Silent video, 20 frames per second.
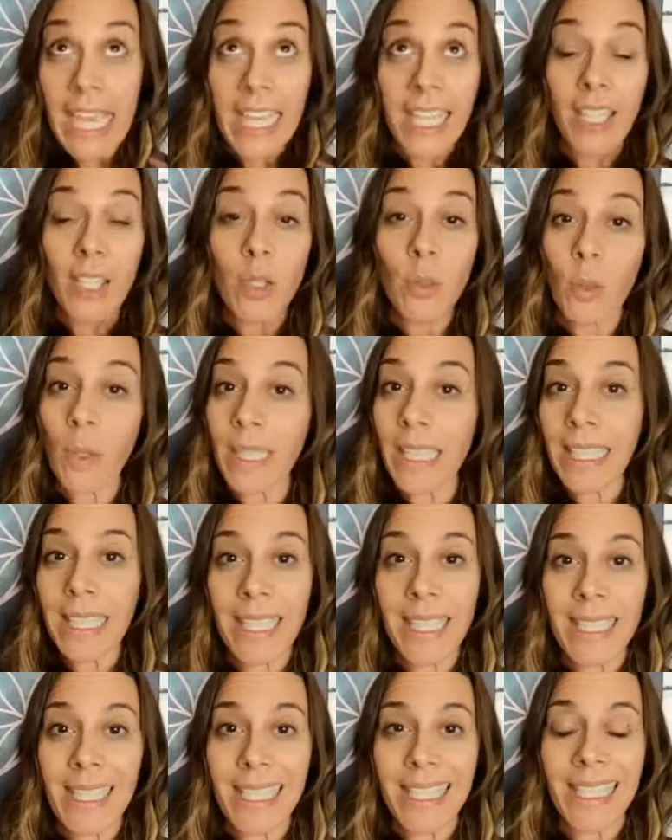in
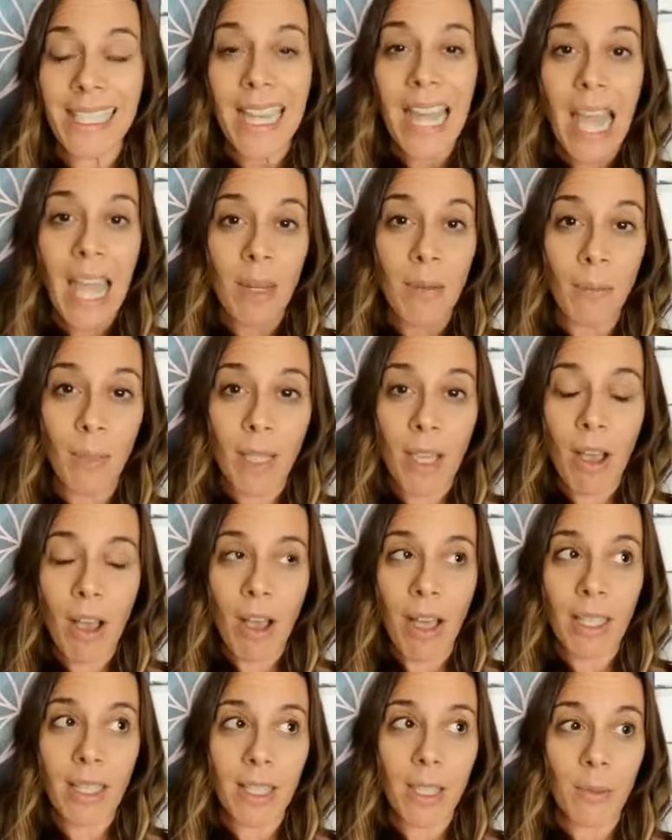2019 and
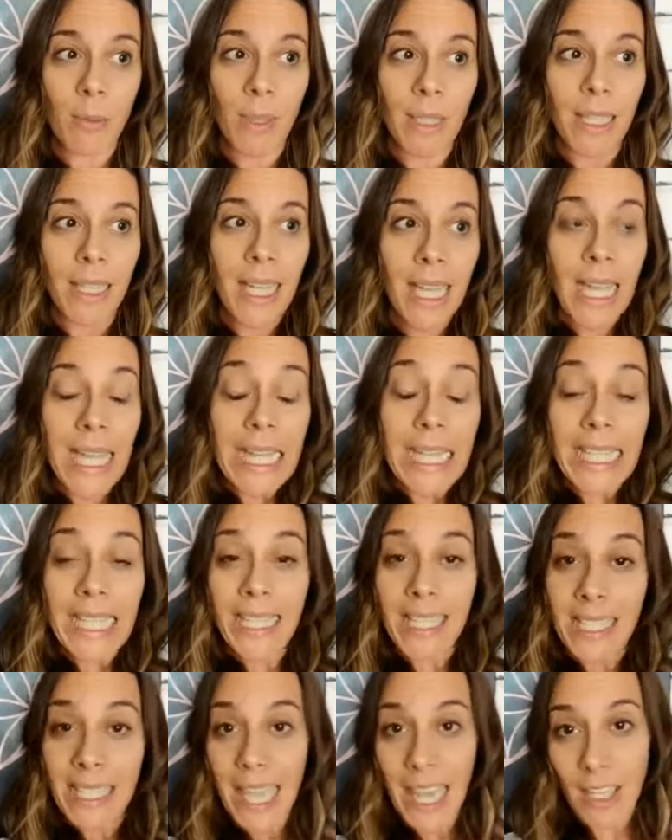beyond to be
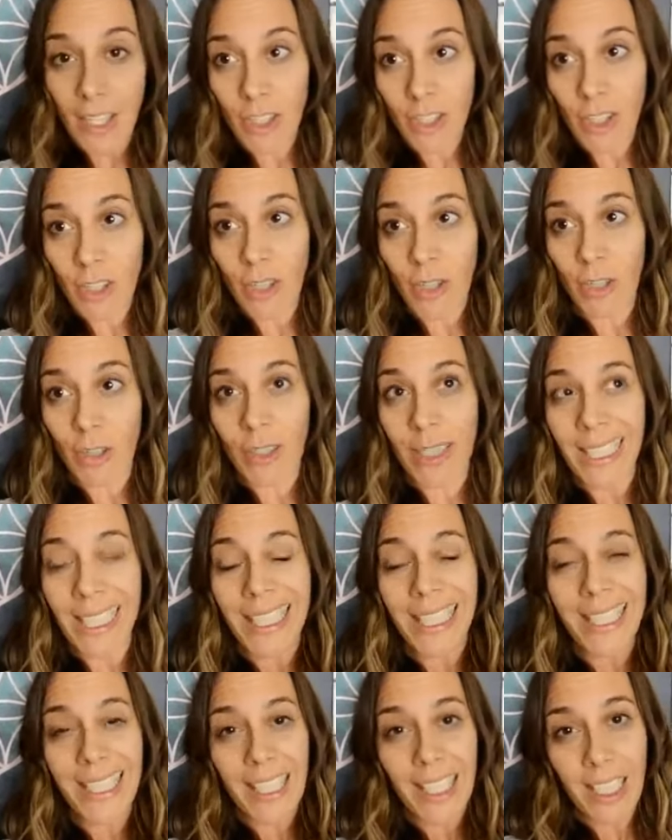intentional
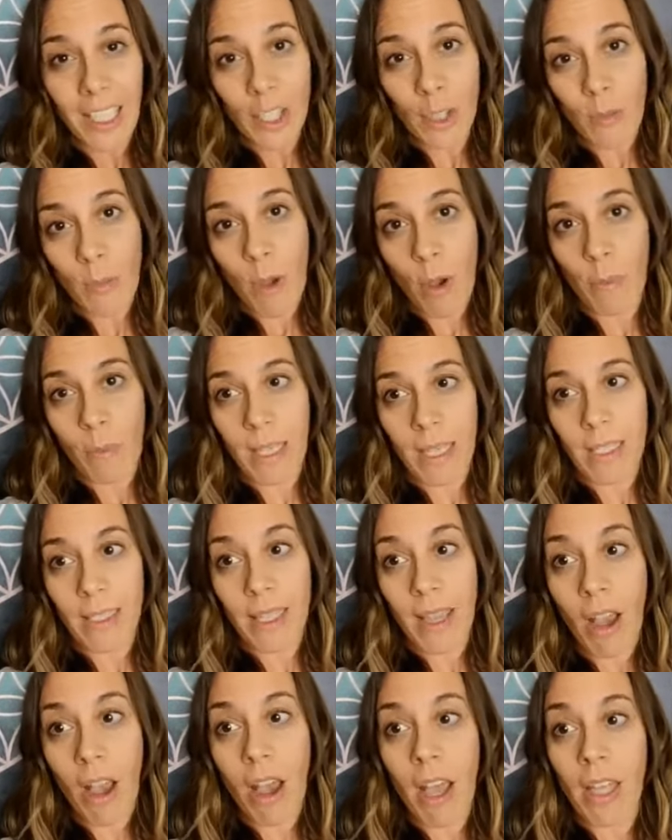in each moment
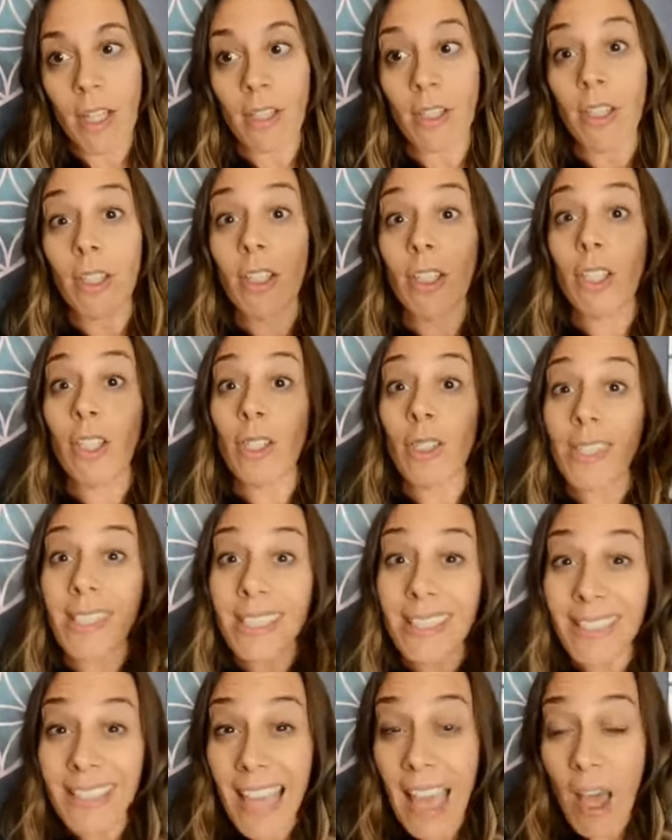to honor
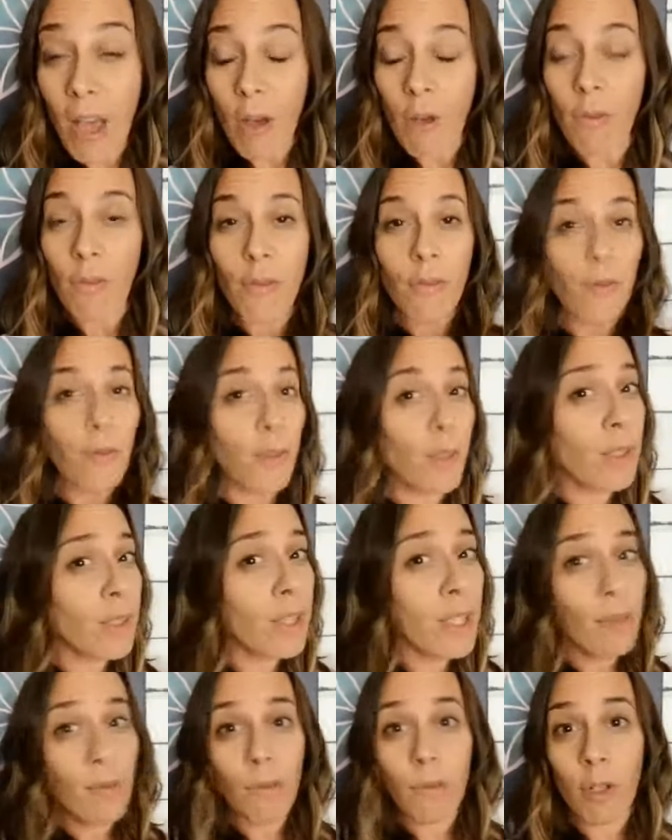yourself
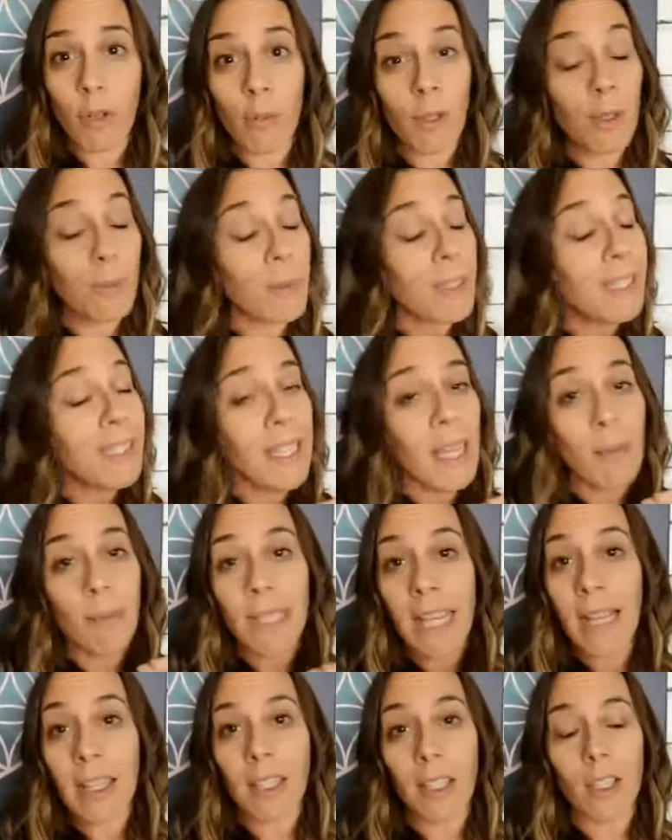first and foremost because I'm
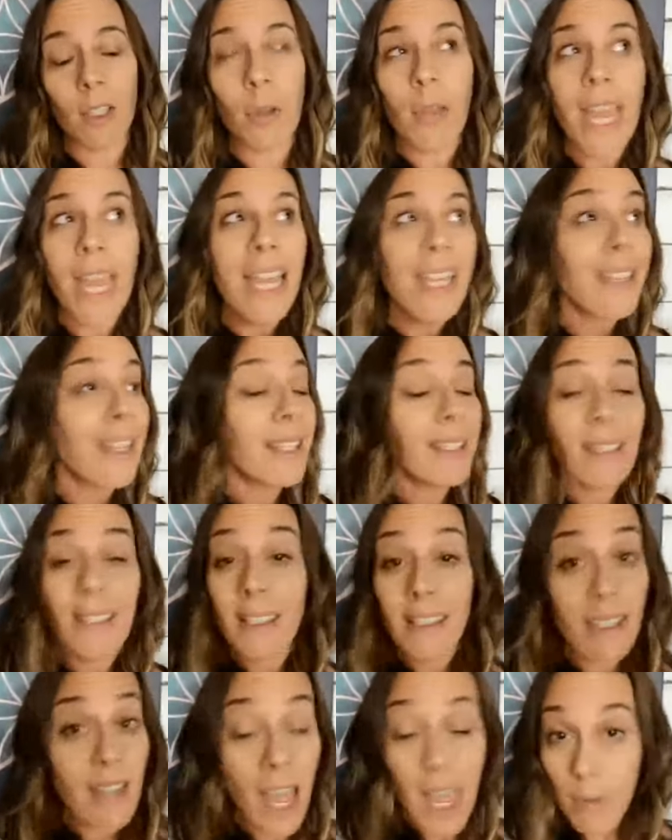telling you, this
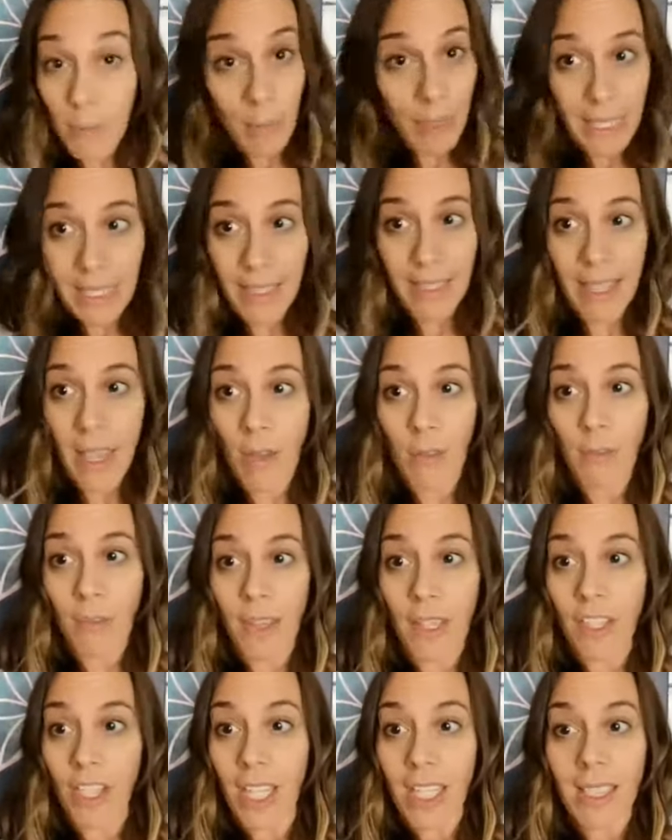is not being
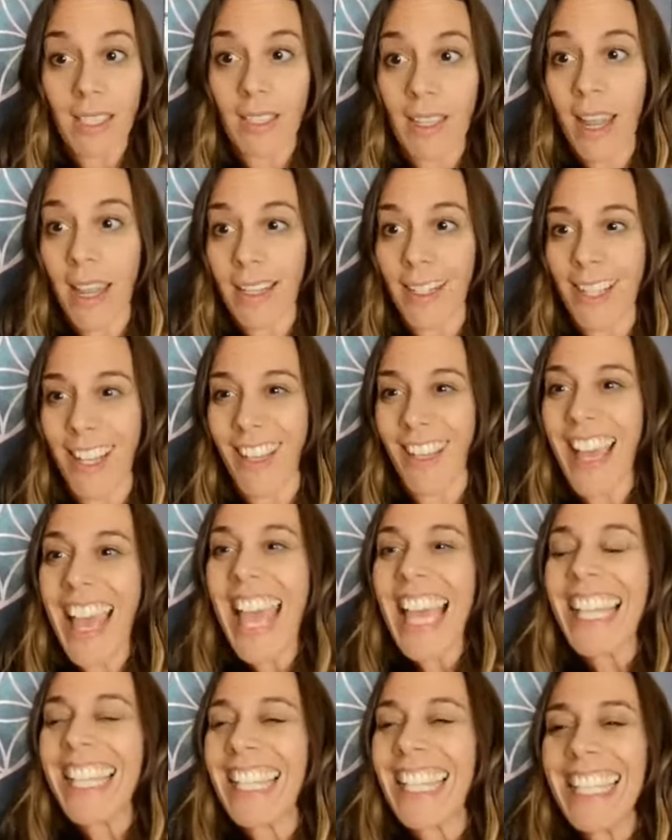selfish. It's not at all.
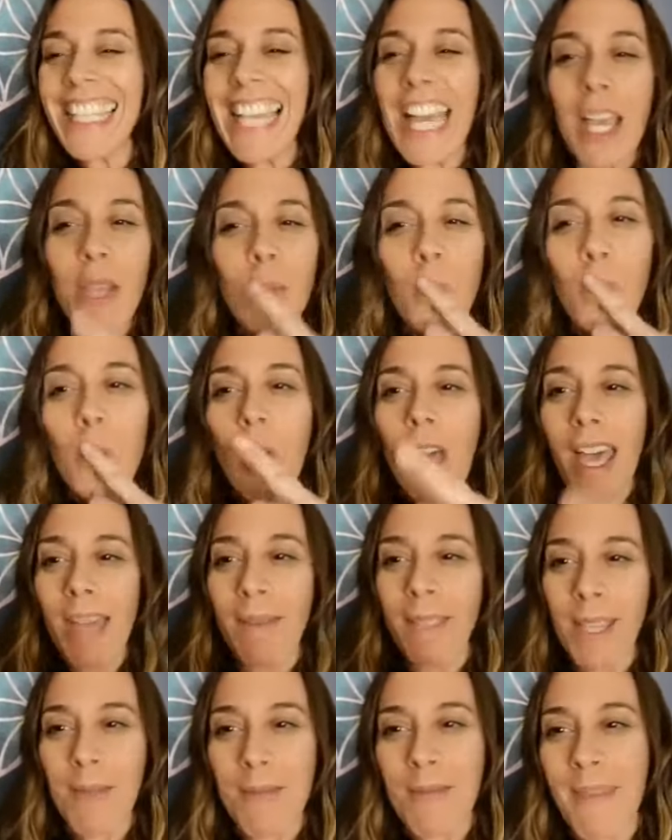Linda, mwah,
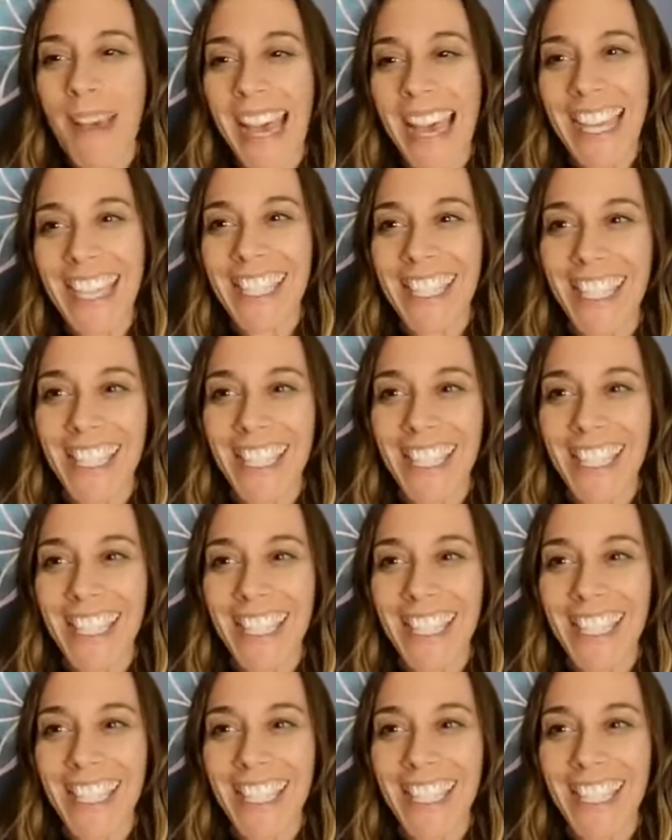I'm keeping my eyes